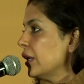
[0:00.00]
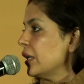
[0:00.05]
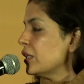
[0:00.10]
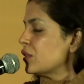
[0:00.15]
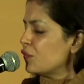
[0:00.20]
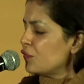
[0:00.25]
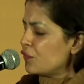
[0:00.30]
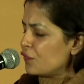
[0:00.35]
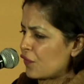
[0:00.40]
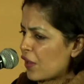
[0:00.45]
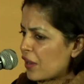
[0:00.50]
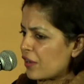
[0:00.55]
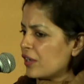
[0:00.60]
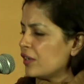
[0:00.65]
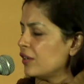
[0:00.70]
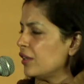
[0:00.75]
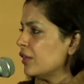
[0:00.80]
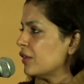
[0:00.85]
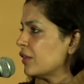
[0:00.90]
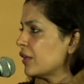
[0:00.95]
It's very
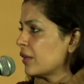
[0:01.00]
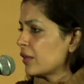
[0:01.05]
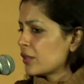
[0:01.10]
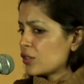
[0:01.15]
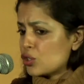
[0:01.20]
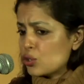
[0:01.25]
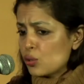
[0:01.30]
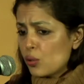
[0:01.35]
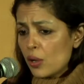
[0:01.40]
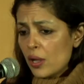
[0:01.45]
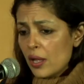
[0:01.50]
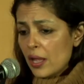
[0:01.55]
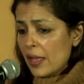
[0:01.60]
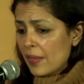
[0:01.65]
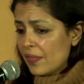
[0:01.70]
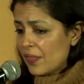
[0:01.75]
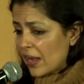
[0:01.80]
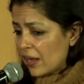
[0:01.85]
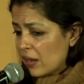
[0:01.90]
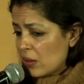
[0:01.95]
detailed. So
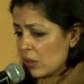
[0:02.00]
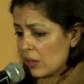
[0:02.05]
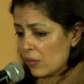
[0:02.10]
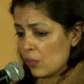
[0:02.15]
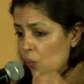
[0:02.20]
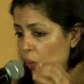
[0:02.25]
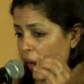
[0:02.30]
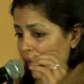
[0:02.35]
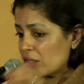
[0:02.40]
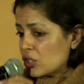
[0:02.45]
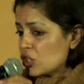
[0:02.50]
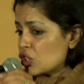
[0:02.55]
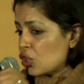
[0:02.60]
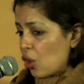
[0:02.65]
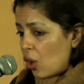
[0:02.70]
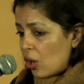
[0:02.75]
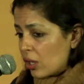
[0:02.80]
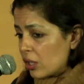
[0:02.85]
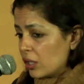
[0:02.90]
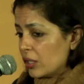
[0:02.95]
that one
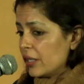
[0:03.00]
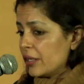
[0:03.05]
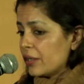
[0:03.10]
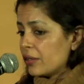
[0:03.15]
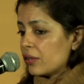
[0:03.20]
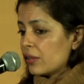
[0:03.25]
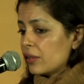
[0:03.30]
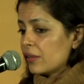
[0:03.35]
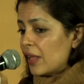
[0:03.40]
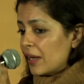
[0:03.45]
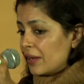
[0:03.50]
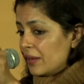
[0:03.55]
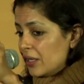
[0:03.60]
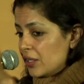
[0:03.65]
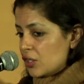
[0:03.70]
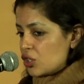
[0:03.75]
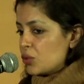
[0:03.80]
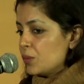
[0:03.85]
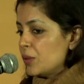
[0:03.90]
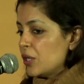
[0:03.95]
chocolate that
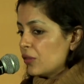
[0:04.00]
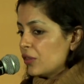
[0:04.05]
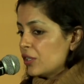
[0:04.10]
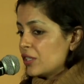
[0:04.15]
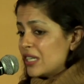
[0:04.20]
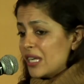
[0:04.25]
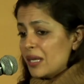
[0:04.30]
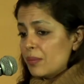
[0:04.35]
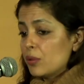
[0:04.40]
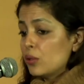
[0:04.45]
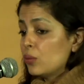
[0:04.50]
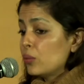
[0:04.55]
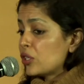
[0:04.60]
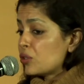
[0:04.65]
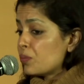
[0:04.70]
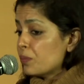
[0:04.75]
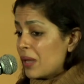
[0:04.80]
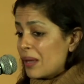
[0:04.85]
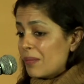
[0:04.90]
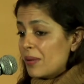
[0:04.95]
needs to be on the table,
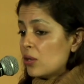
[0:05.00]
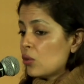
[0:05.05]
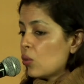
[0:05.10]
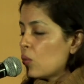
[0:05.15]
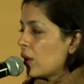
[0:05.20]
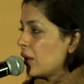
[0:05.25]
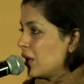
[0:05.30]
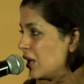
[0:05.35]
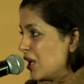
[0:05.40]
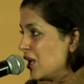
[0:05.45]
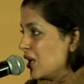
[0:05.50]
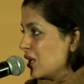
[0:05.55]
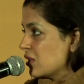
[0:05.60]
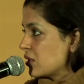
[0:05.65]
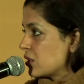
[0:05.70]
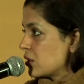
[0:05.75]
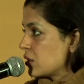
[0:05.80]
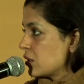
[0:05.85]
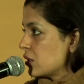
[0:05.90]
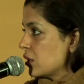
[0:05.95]
which maybe no one
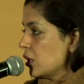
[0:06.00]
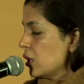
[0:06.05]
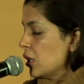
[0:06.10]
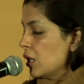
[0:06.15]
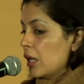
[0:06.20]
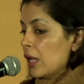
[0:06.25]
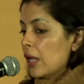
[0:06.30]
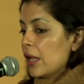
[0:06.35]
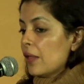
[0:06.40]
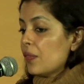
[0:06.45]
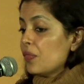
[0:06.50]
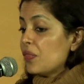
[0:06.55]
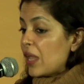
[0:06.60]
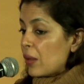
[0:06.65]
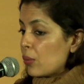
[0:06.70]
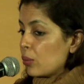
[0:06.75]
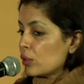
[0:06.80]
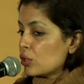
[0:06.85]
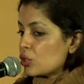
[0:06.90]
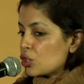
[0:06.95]
eats, they
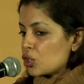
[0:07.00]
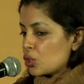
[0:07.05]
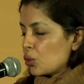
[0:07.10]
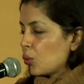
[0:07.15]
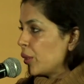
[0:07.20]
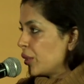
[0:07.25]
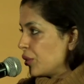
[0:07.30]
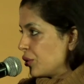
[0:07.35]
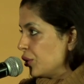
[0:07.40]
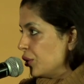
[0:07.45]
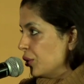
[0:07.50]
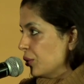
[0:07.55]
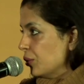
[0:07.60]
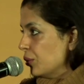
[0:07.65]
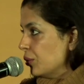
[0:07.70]
will show it to you.